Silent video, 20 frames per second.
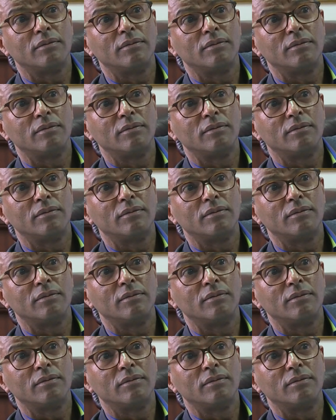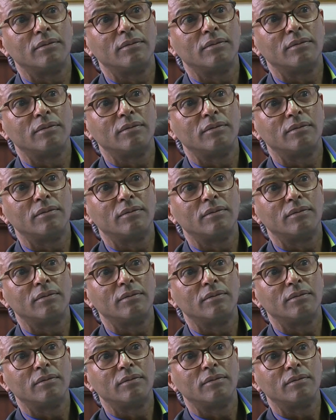This is on Wednesday,
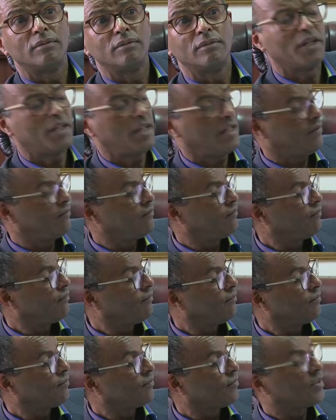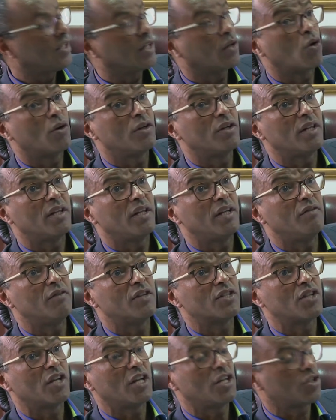actually, the following day. The, the
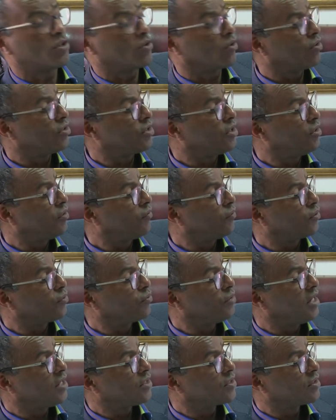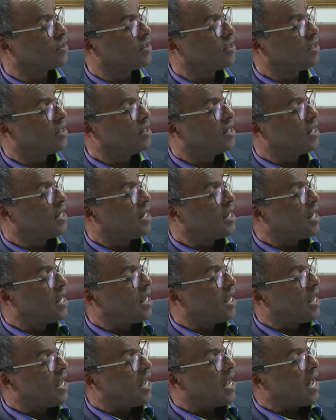investigation continued for two days.
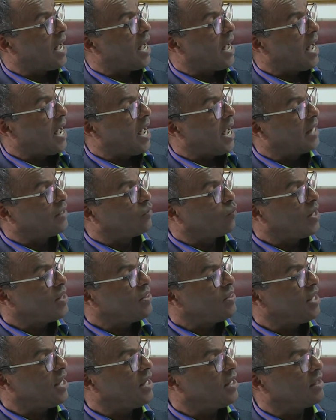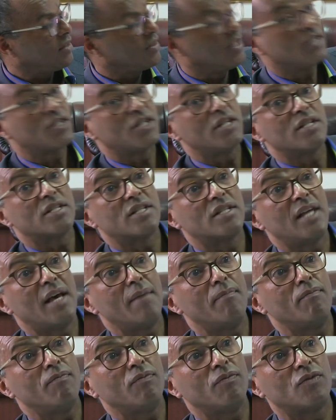And when they, this is
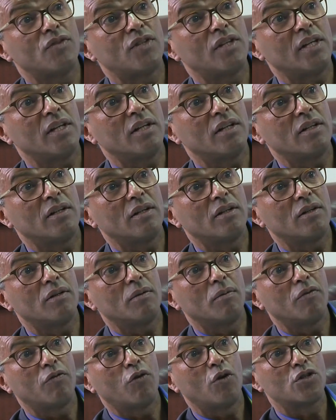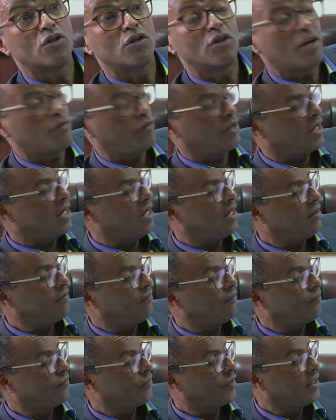them th photographing her,
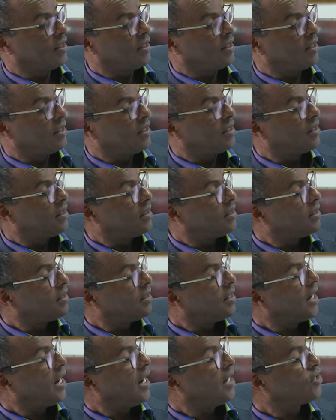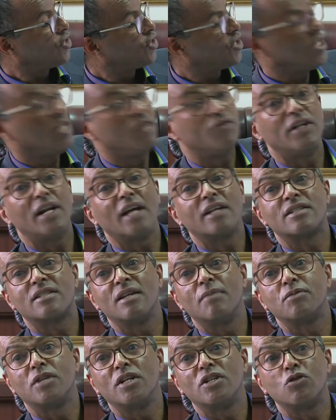and she even
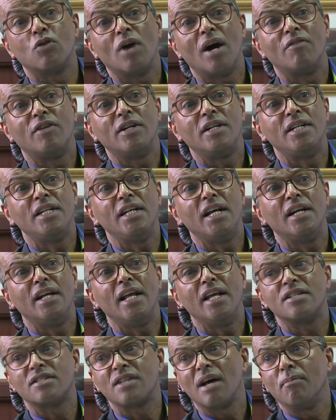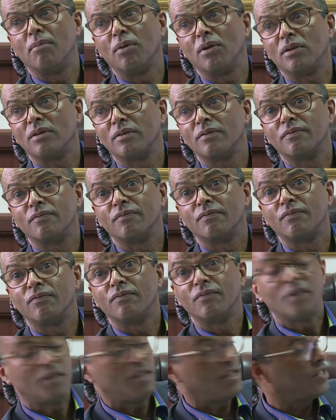accepted to have a DNA sample.
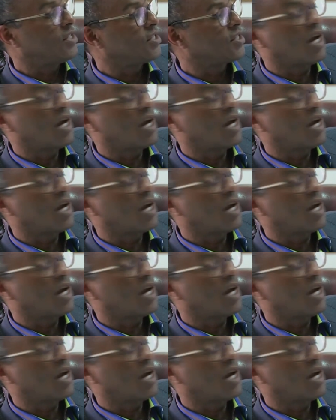This is